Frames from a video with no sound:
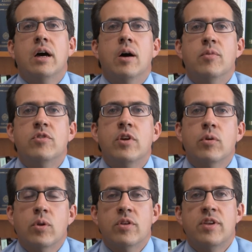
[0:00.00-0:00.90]
um,
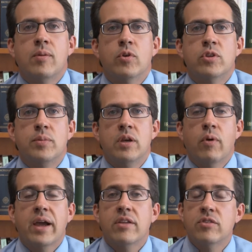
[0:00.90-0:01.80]
Cyril is able to be
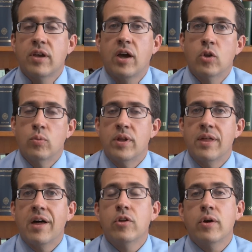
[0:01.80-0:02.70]
reconciled with
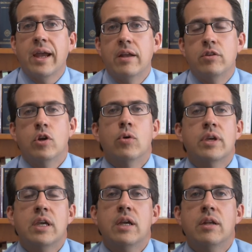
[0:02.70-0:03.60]
other
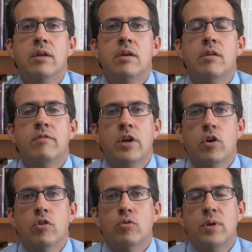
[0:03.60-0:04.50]
Antiochene
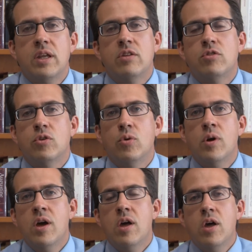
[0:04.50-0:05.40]
figures, we need to